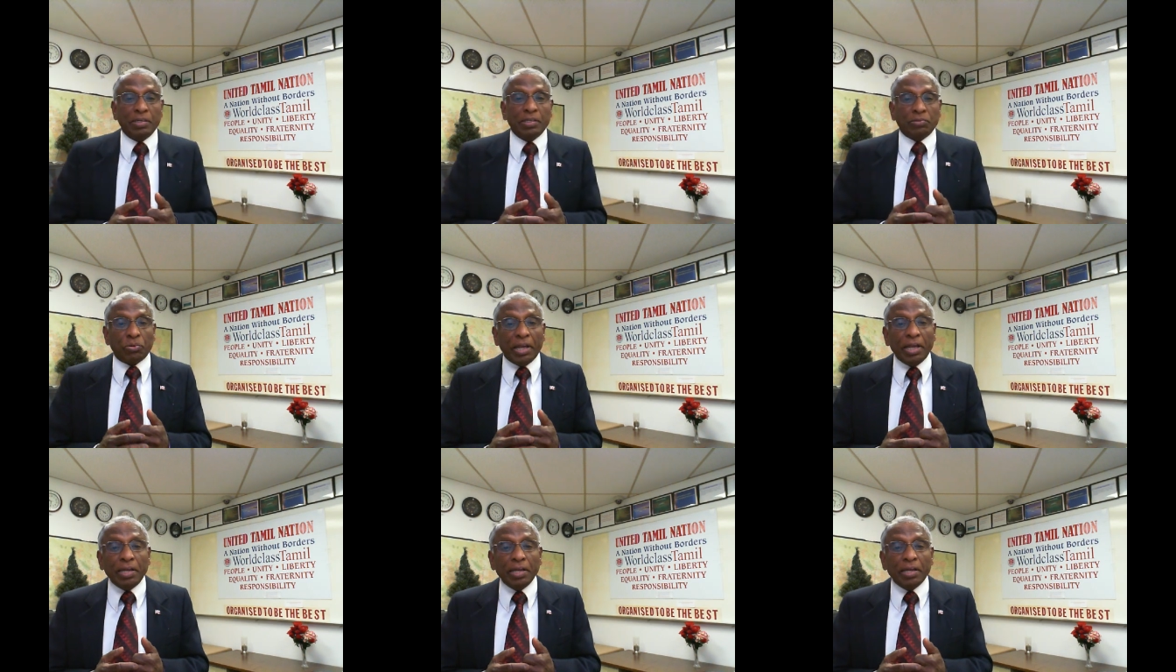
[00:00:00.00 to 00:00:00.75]

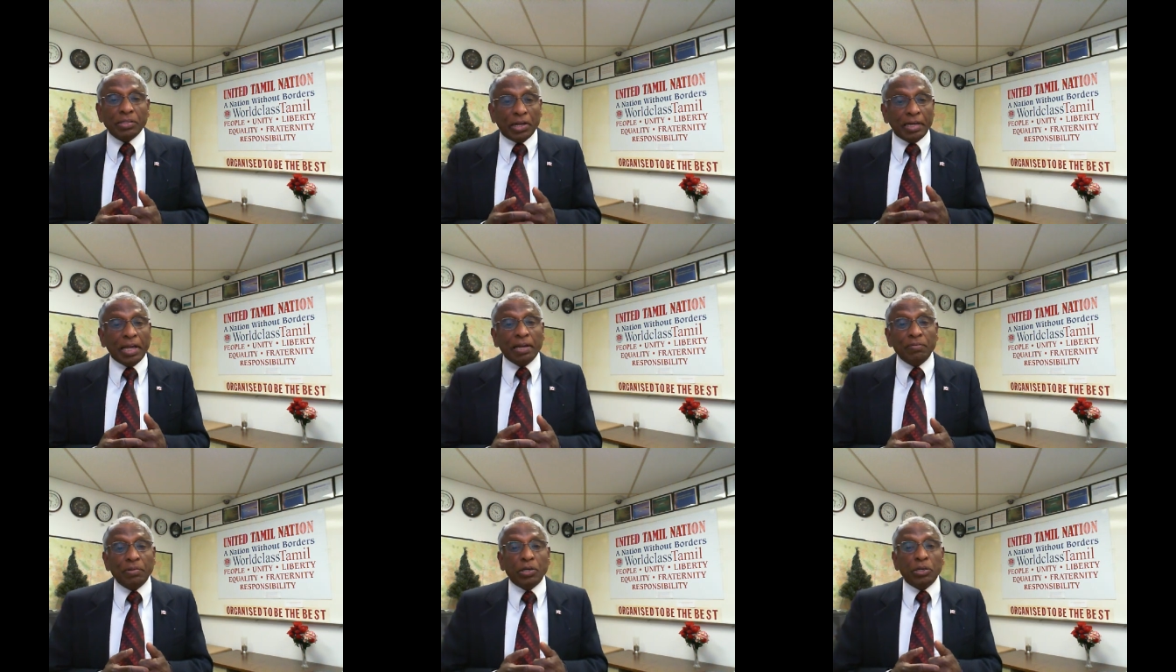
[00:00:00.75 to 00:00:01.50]

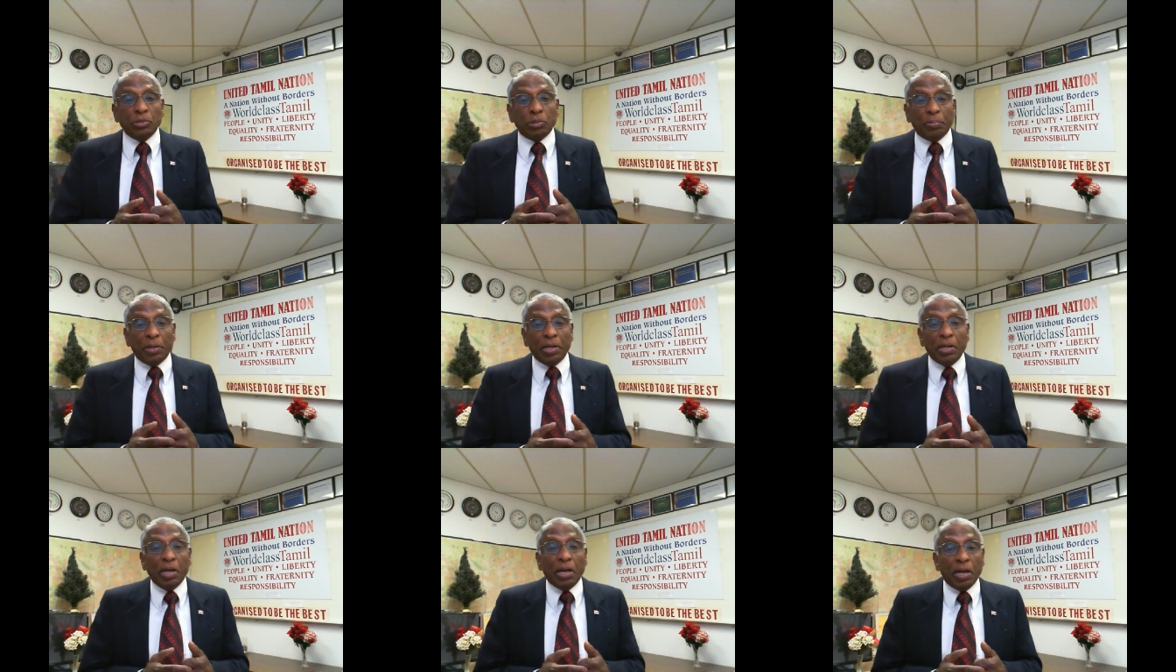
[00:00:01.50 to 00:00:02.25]
13, to be
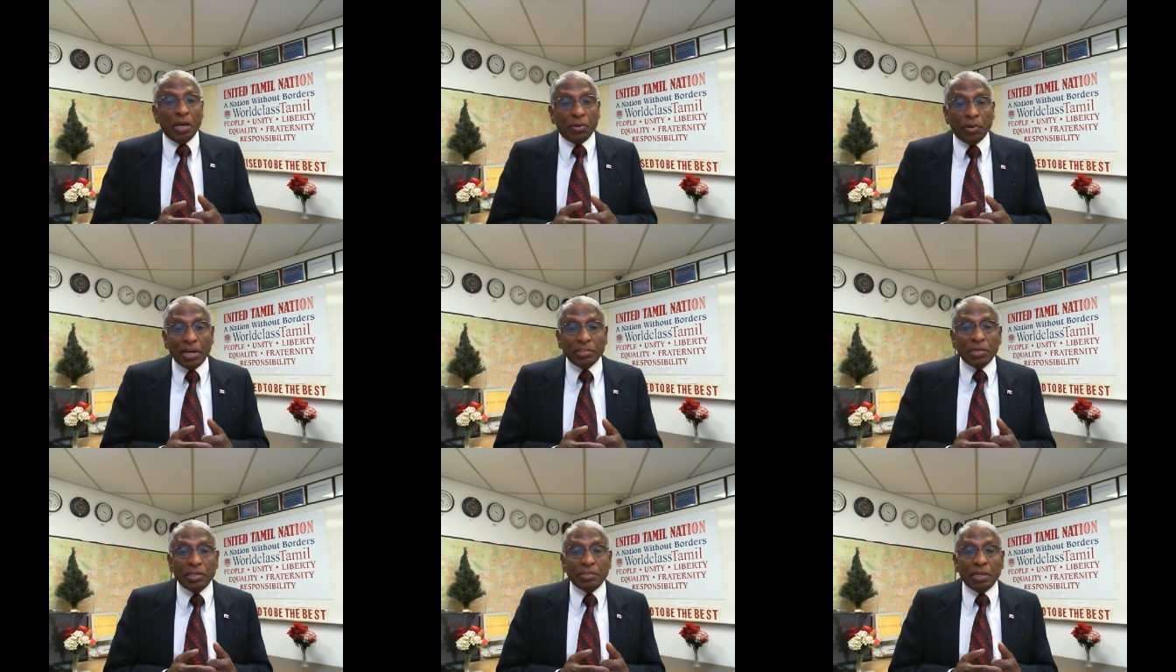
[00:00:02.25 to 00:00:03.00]
a great
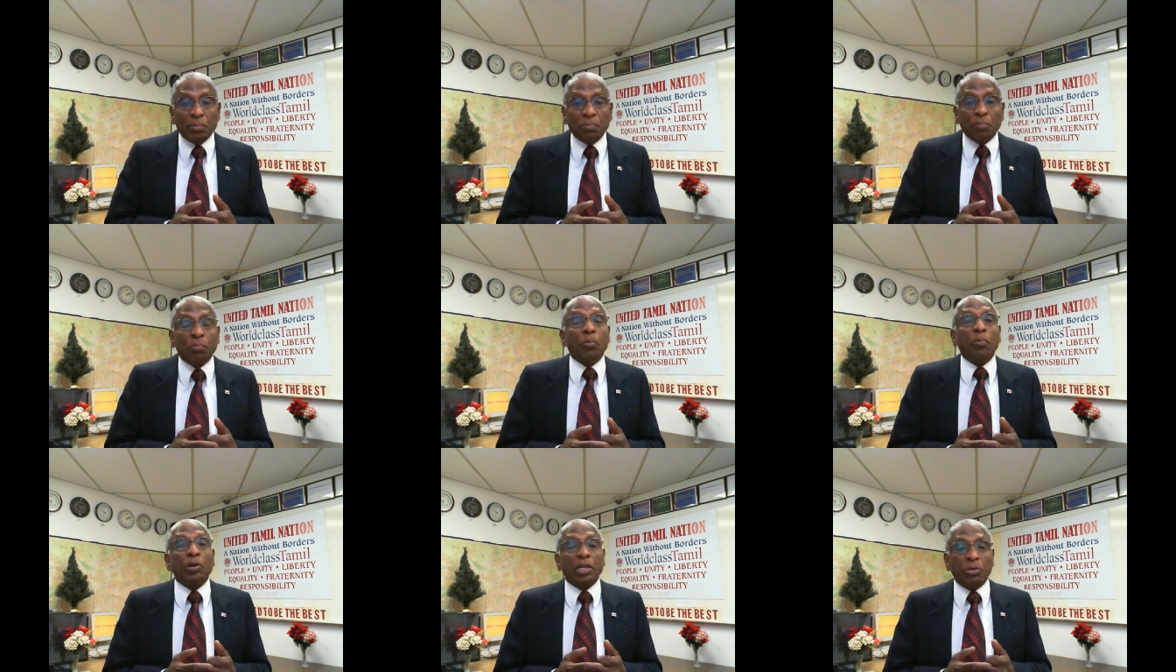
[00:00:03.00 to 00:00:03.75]
citizen
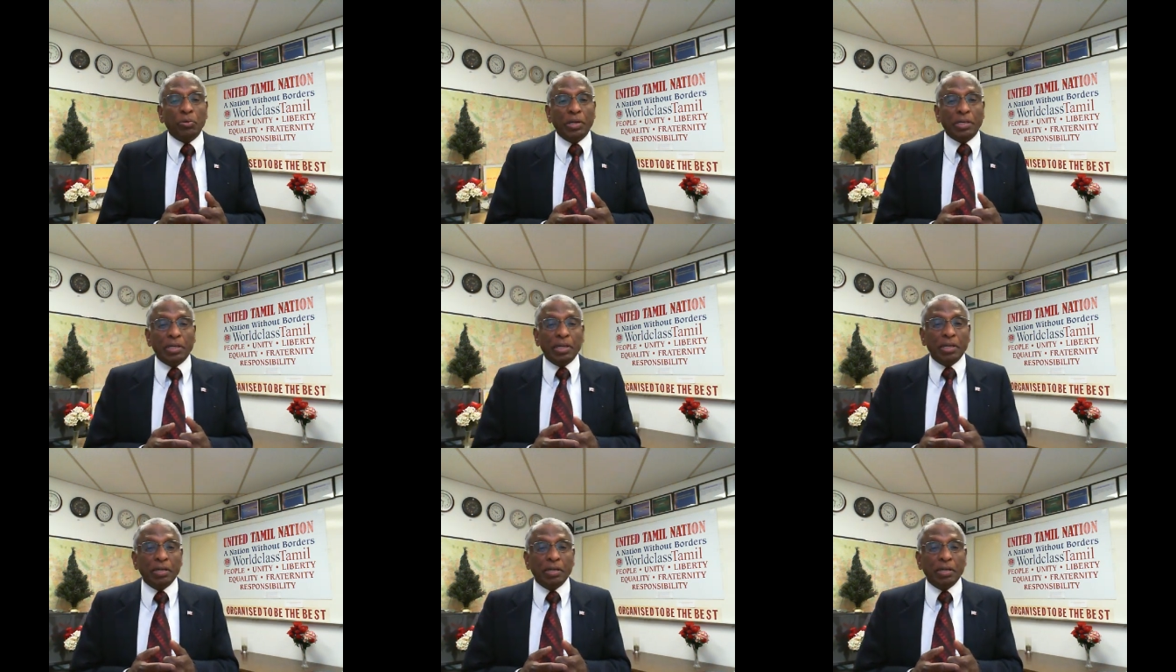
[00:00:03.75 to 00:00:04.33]
promoting unity.